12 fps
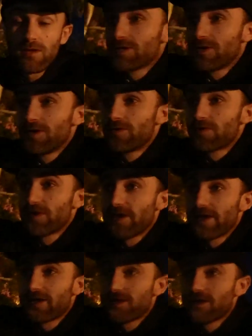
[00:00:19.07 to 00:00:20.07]
So we're
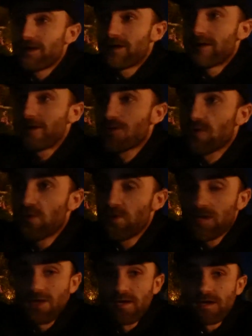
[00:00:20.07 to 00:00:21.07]
gonna hit a
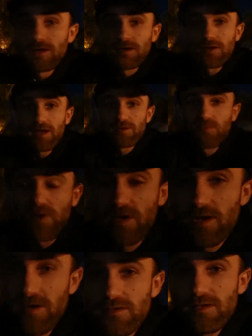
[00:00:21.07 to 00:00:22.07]
quick night
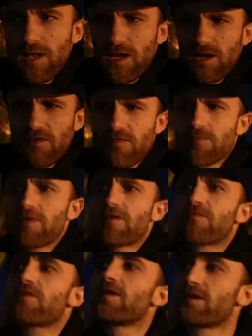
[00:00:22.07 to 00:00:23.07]
workout. Luckily for me,
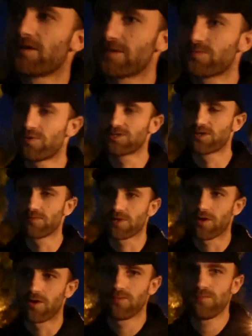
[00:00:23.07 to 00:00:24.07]
I've got a small gym
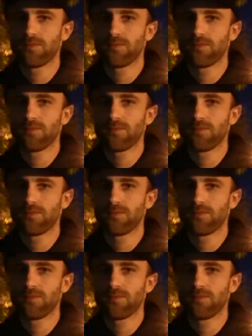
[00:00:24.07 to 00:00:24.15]
at home,